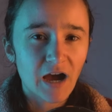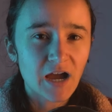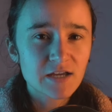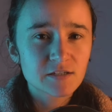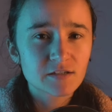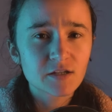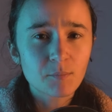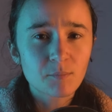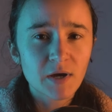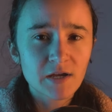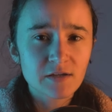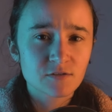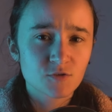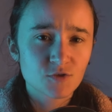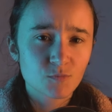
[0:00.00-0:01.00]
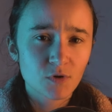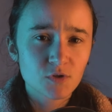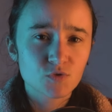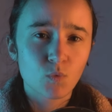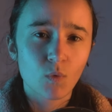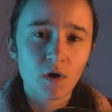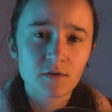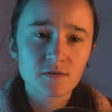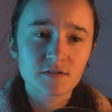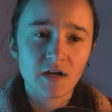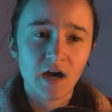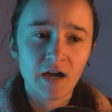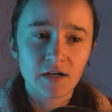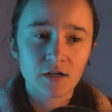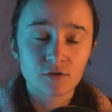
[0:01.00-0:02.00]
I ended up buying the smallest ones
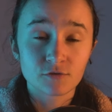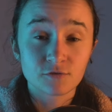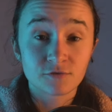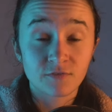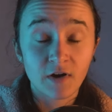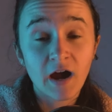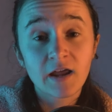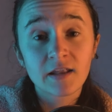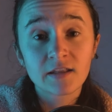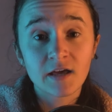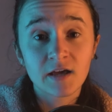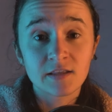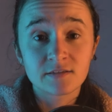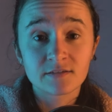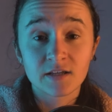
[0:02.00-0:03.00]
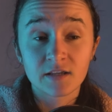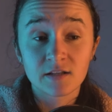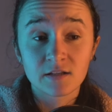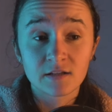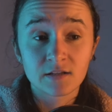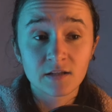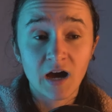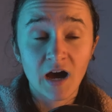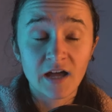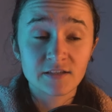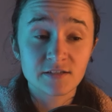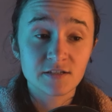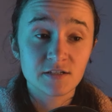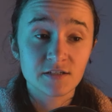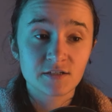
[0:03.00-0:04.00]
I could find and then
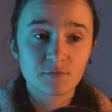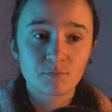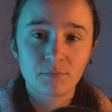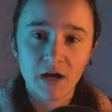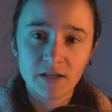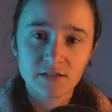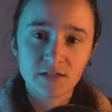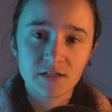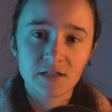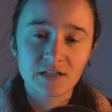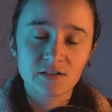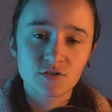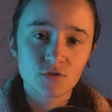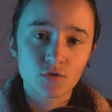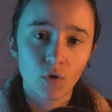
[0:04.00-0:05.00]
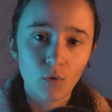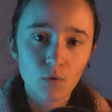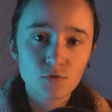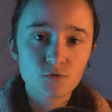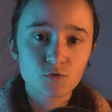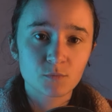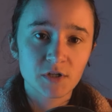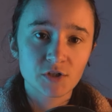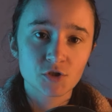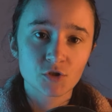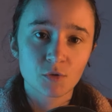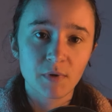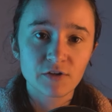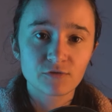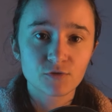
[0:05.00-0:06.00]
added padding and soles to make
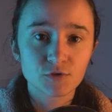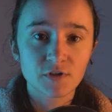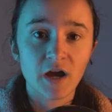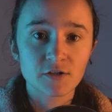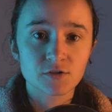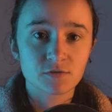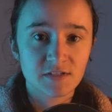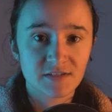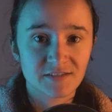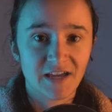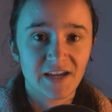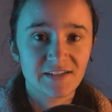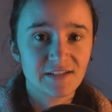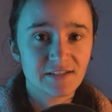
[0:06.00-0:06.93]
sure my foot actually stayed